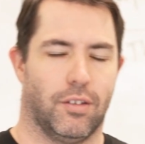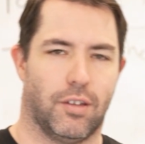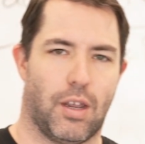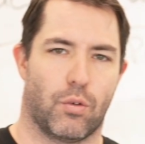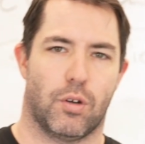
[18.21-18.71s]

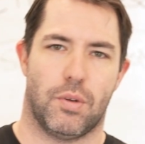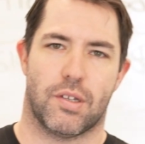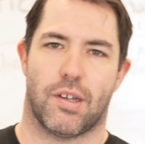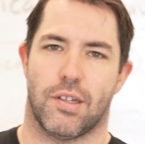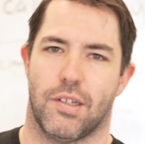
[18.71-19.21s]
Today we're going to be
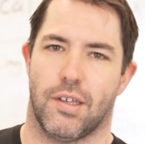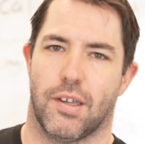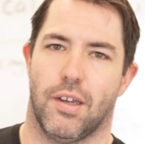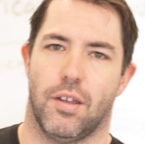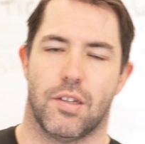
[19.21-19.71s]

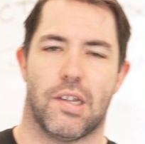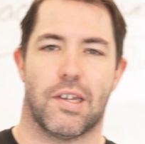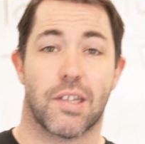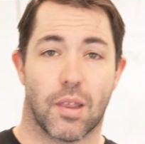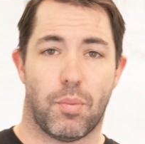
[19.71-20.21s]
discussing
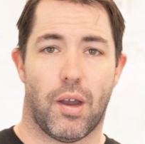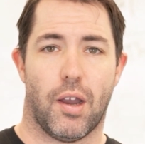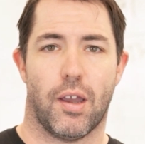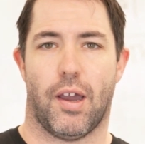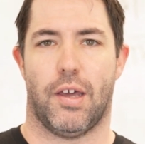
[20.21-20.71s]
slicing the pie.